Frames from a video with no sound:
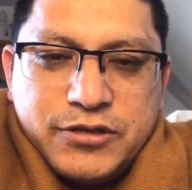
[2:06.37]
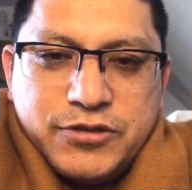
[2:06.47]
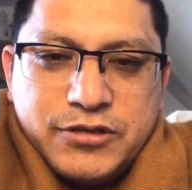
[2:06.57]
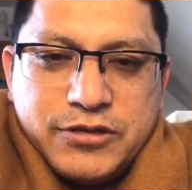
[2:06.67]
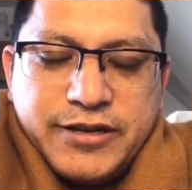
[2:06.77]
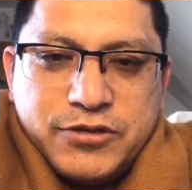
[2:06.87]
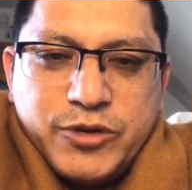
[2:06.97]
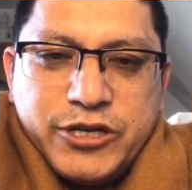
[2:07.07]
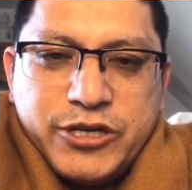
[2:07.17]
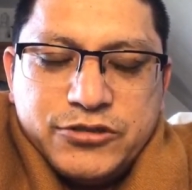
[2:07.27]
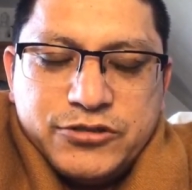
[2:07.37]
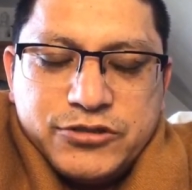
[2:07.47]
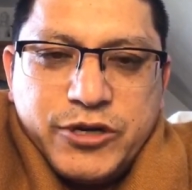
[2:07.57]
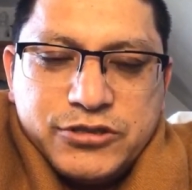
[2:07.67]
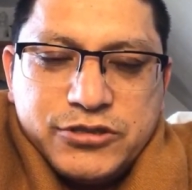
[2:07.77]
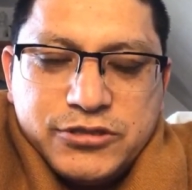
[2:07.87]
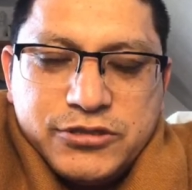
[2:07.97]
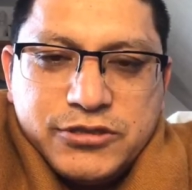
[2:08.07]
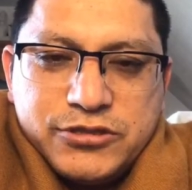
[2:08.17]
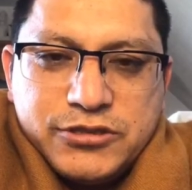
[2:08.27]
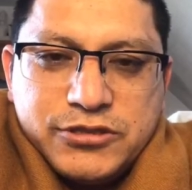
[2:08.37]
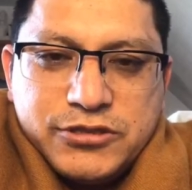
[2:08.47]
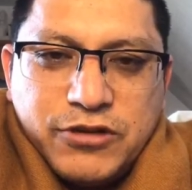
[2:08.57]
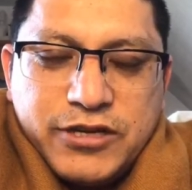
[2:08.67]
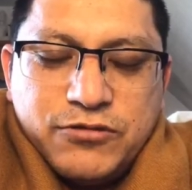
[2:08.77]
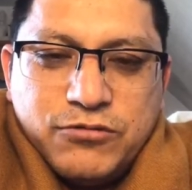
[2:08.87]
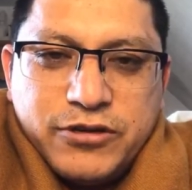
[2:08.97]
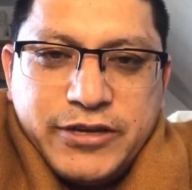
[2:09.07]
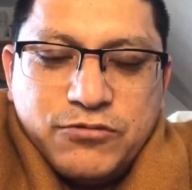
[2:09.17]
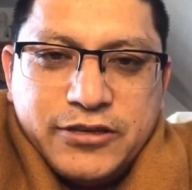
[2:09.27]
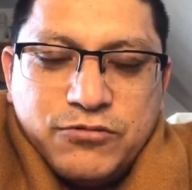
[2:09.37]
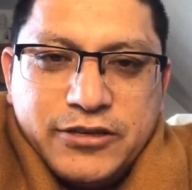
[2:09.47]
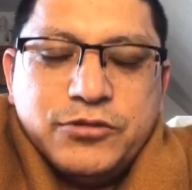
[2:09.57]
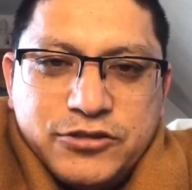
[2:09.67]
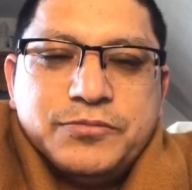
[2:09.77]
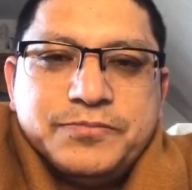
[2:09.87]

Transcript: the celebrations, quite worrying too.